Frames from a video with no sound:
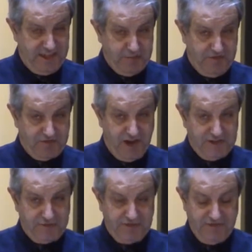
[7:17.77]
theme of
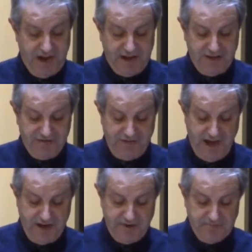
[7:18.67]
God's refining
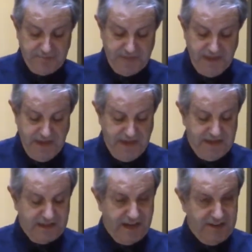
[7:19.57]
fire.
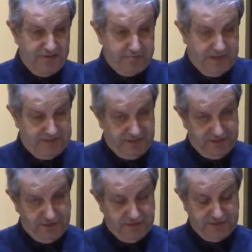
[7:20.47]
And it kind of
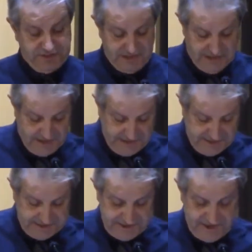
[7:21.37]
puzzled those
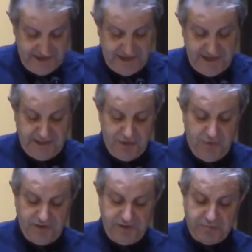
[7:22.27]
ladies. And they
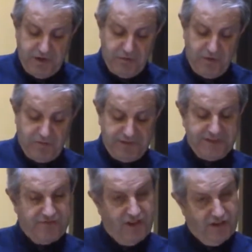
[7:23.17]
wondered about what
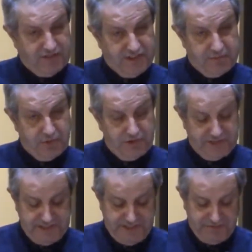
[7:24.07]
was involved in the
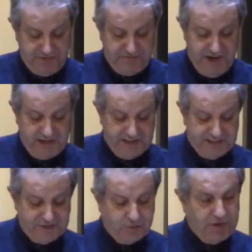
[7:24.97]
process of refining.
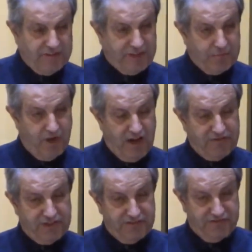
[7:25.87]
And so one of them
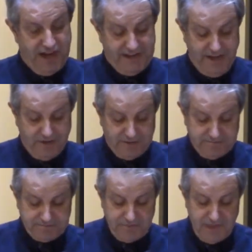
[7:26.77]
offered to find out